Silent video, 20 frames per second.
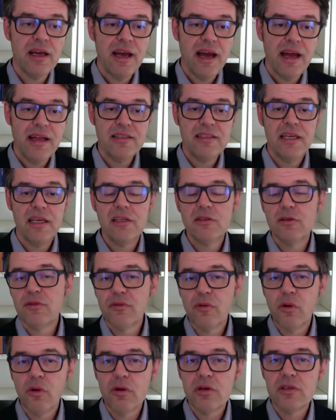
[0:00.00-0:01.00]
And six, of
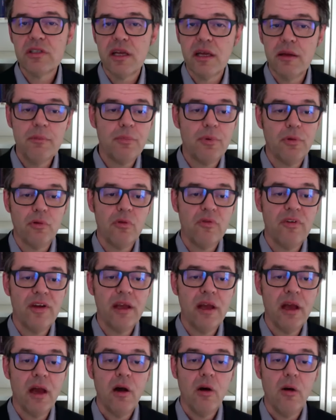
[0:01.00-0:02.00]
course, the improving
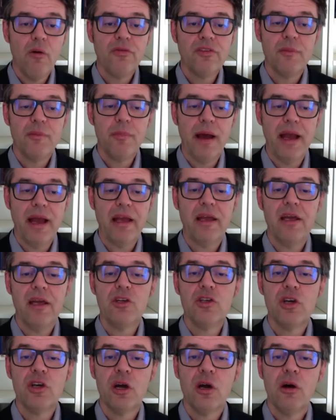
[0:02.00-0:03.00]
of the
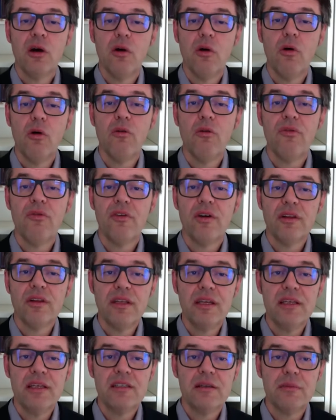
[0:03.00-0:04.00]
package of
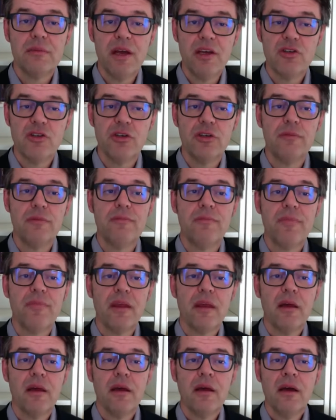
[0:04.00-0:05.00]
this measure.
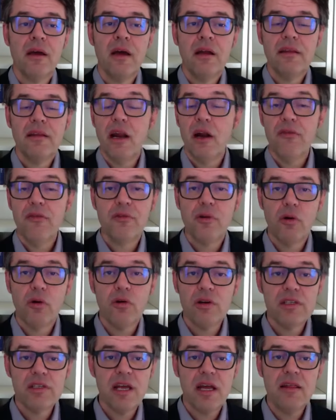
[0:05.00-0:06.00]
There are, of
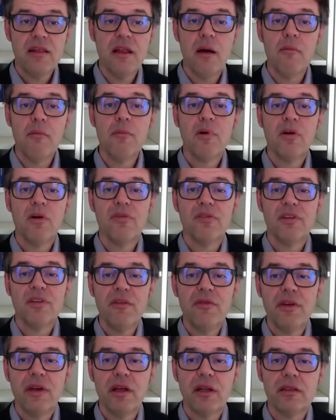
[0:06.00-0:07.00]
course, a number of
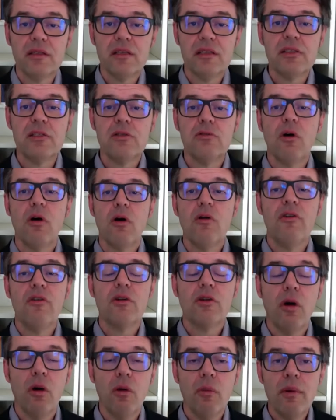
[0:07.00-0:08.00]
difficulties to
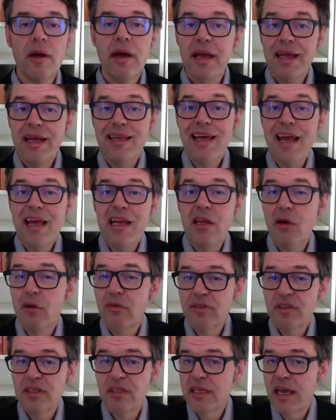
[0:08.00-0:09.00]
overcome in any
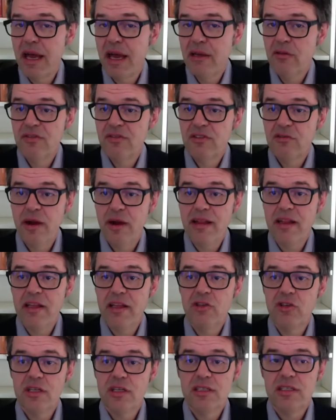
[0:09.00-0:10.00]
of these kind of
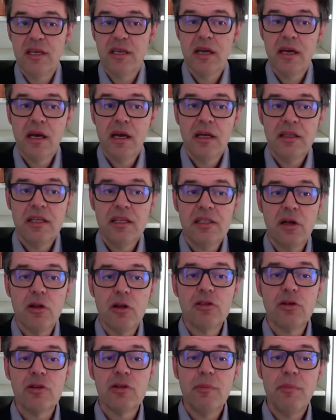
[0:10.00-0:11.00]
strategies. This
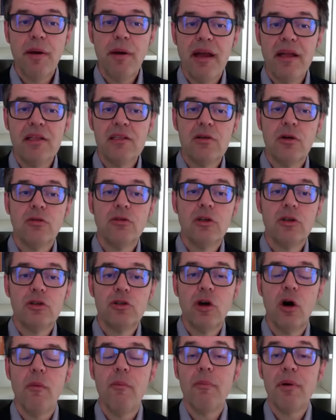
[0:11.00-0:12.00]
also depends on the
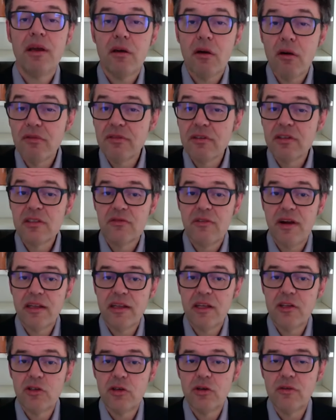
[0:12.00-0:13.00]
topic of the
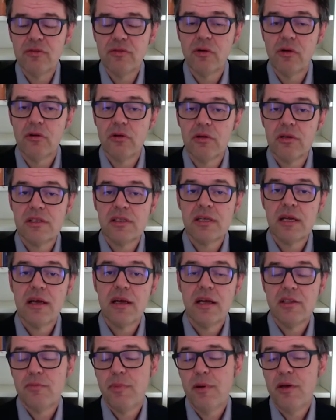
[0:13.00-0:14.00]
strategy, of course,
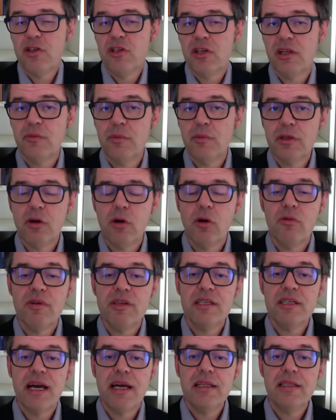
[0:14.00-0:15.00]
especially with COVID
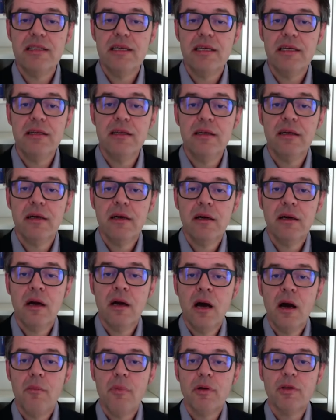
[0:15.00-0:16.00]
19.
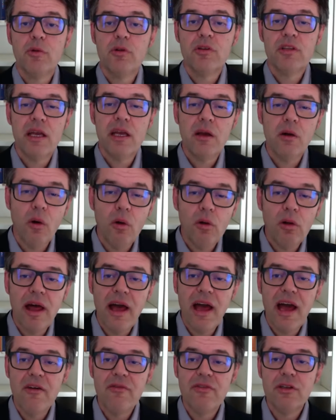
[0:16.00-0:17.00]
But what they all
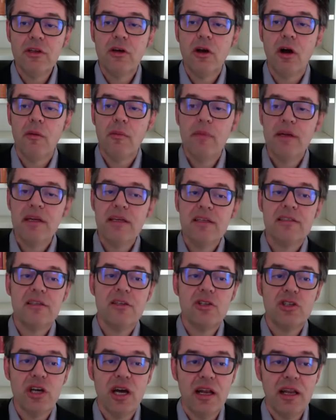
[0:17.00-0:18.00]
have in common is the
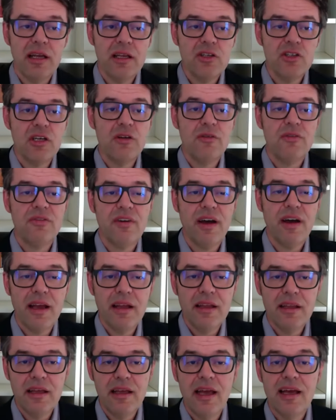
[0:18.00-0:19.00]
challenge in
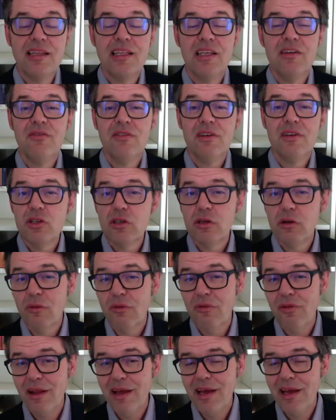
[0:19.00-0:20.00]
finding a division
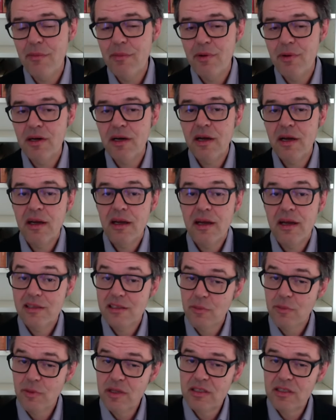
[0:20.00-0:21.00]
of labor in
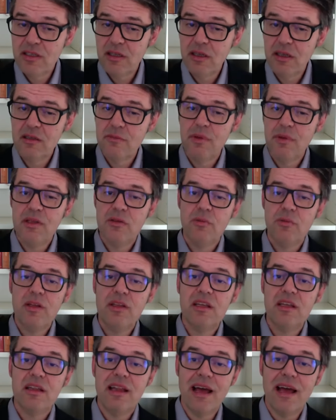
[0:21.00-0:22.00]
Switzerland between
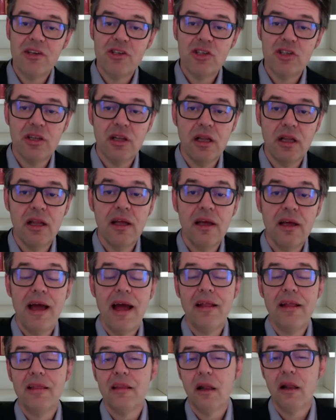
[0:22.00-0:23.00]
the national
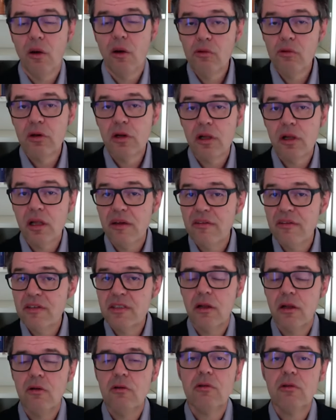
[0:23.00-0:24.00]
and the local levels.
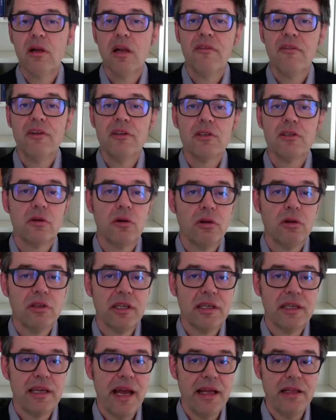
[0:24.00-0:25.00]
The local level is called
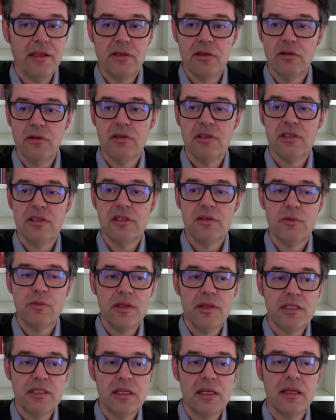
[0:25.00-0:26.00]
the cantons in
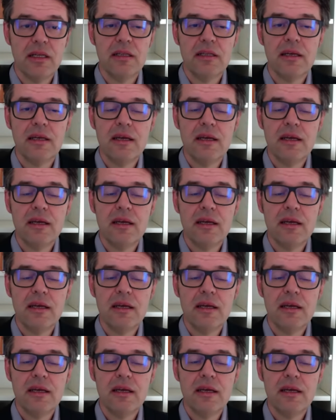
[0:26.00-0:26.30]
Switzerland.